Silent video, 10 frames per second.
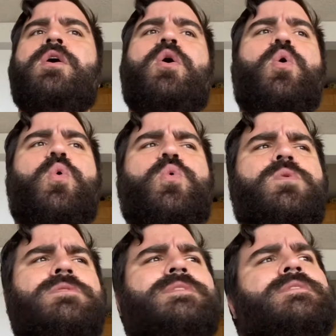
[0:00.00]

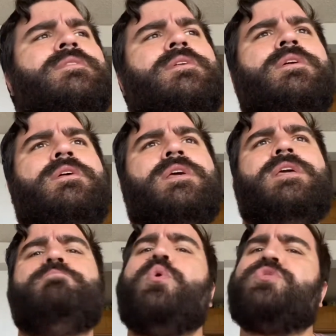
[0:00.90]
old
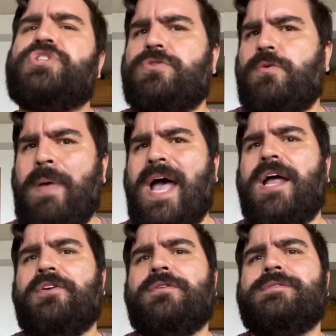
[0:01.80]
emotional
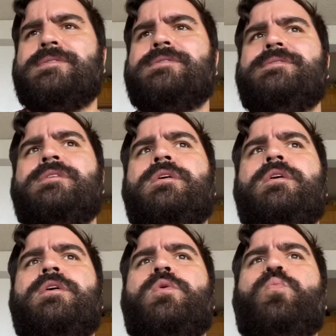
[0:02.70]
patterns,
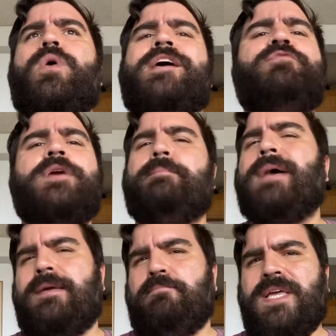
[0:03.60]
whatever it
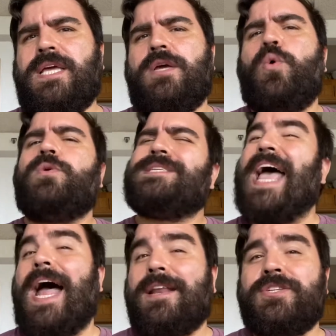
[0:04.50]
might be, old
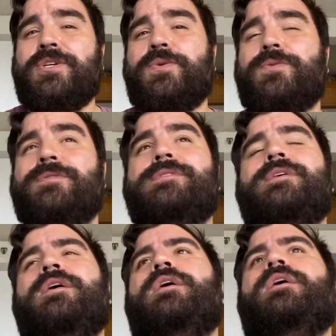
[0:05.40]
attitudes,
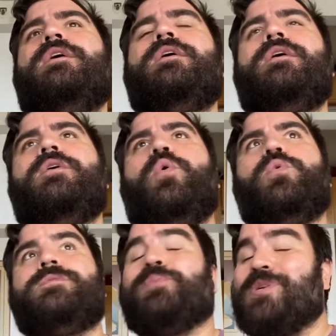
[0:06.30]

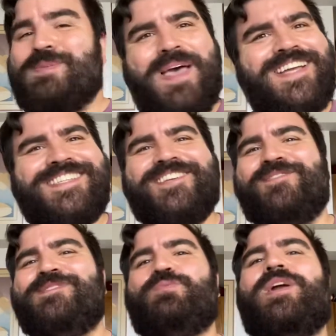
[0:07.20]
old
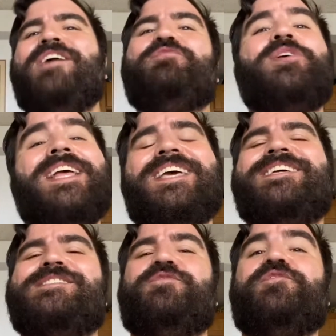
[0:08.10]
perspectives, whatever it
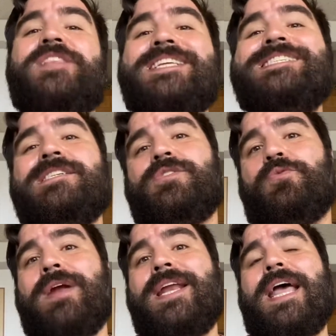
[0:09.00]
is, Flint is
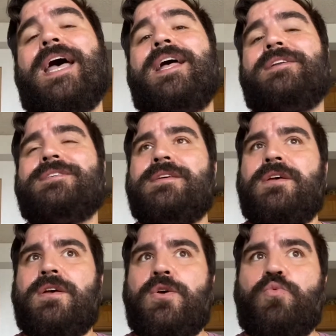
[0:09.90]
great at
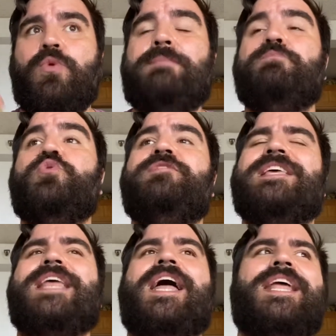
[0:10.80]
removing
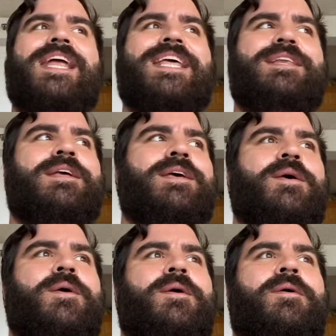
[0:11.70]
that. And
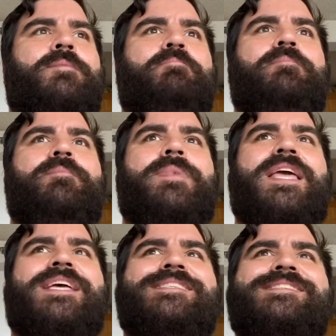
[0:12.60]

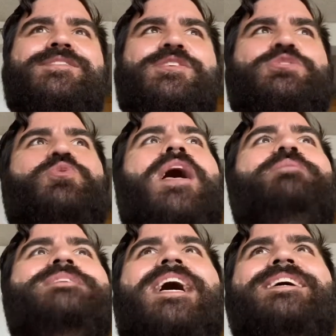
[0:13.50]
it's
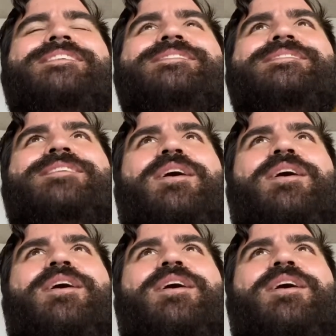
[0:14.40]
described as,